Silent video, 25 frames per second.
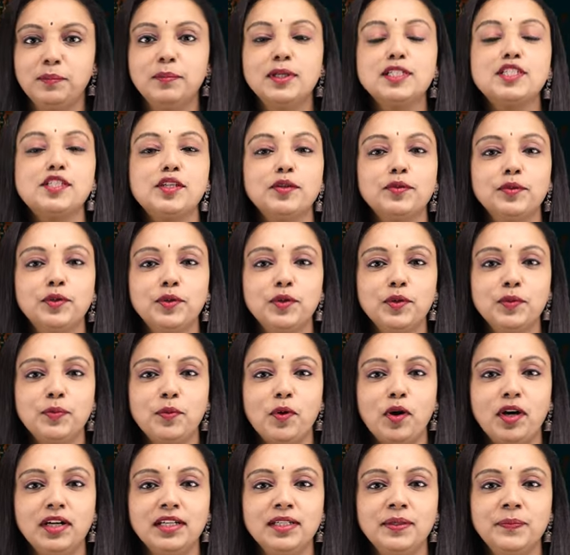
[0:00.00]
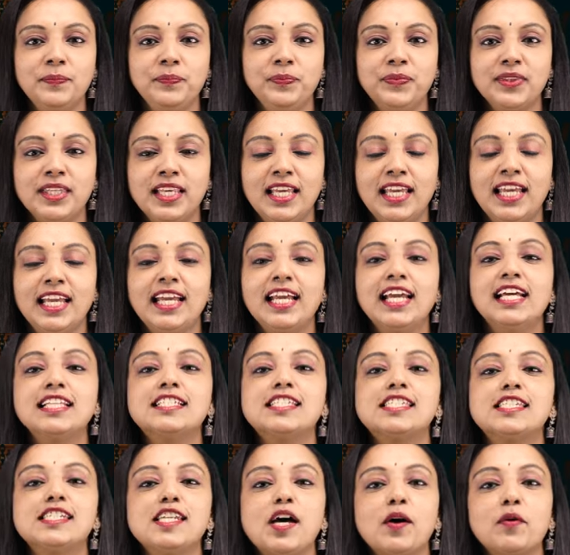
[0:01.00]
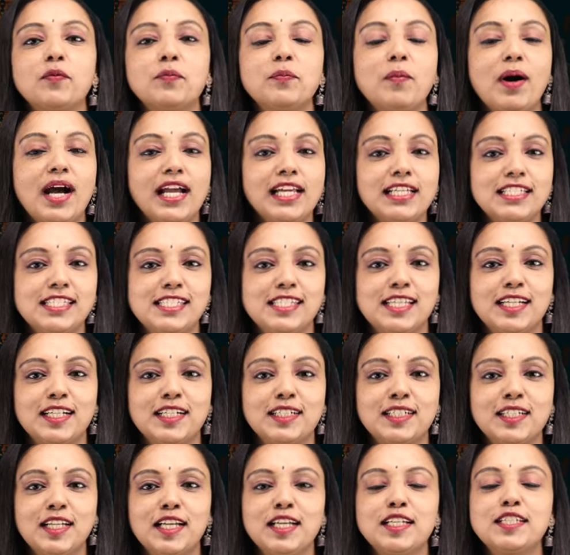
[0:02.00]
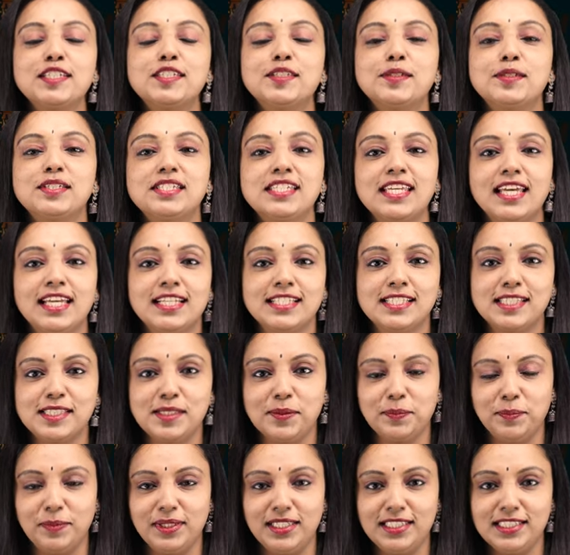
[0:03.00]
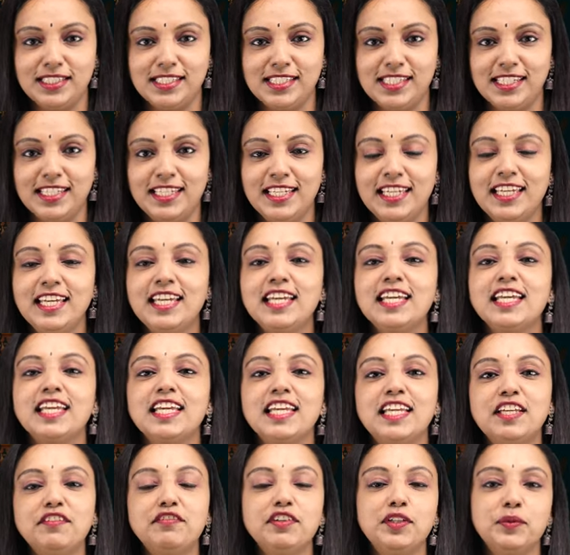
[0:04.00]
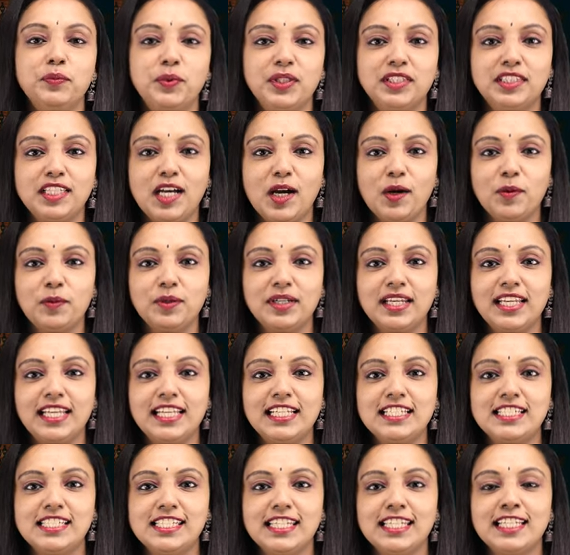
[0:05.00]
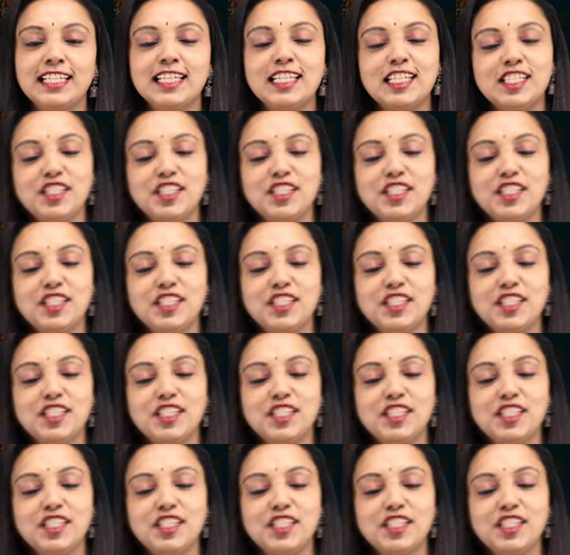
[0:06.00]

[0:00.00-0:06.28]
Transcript: But you know what? It's now my turn to taste the meat, even without eating